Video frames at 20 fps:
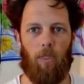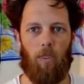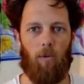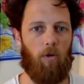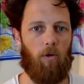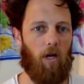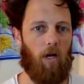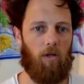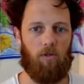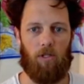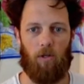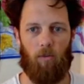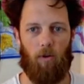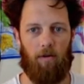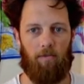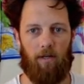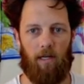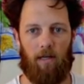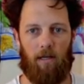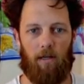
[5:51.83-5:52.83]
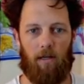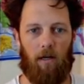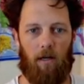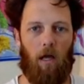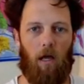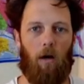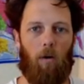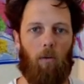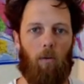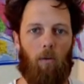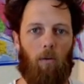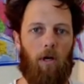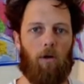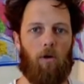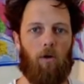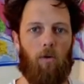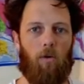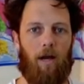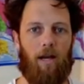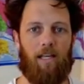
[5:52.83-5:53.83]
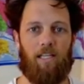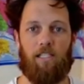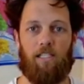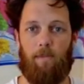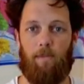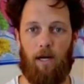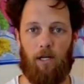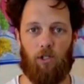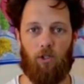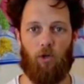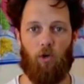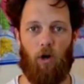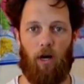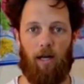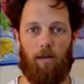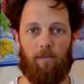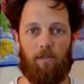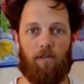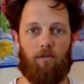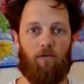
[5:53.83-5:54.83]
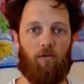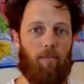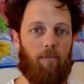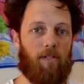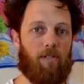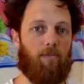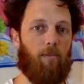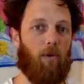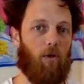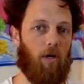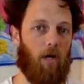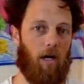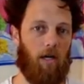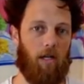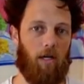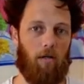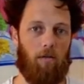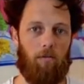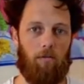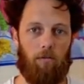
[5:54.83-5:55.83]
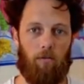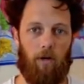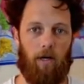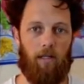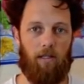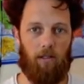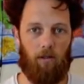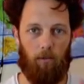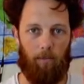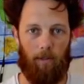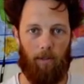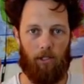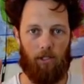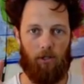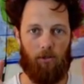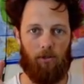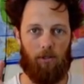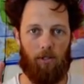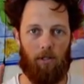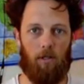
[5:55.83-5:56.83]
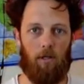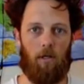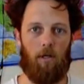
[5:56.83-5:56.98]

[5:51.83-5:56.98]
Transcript: We're not using WaveNet. We are creating spectrograms from this bird audio, right? Little pictures.